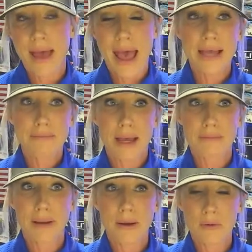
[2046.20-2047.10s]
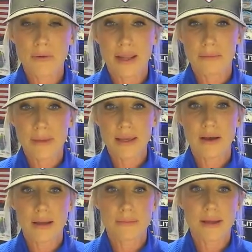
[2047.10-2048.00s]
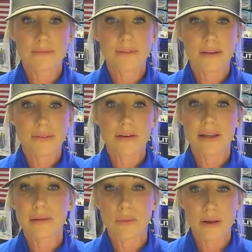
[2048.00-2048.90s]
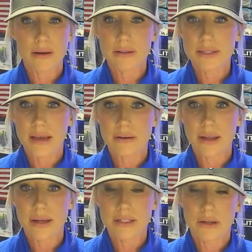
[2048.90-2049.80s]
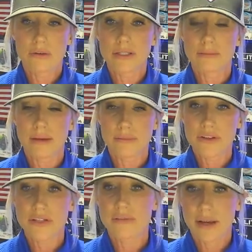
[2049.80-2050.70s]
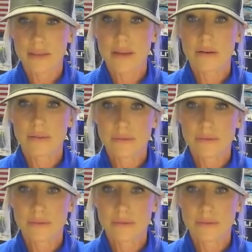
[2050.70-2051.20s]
pack my boat, and be gone by 5:30 in the morning on Saturday to go to my first event of the year.